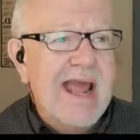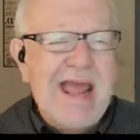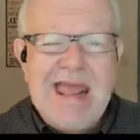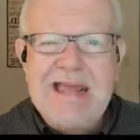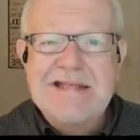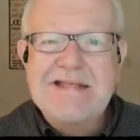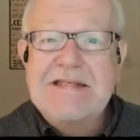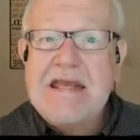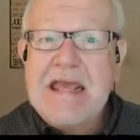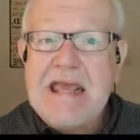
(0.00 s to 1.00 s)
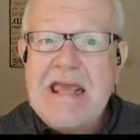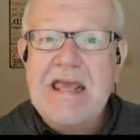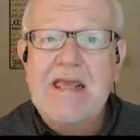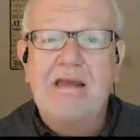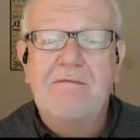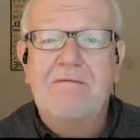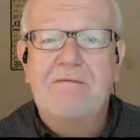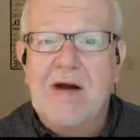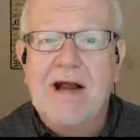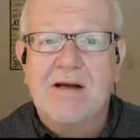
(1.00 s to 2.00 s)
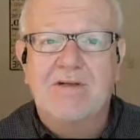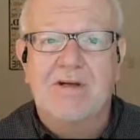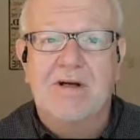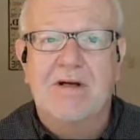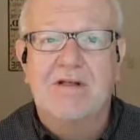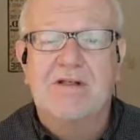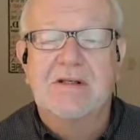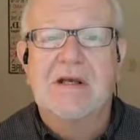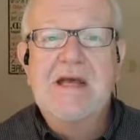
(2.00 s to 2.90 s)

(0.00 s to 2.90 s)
18 fire trucks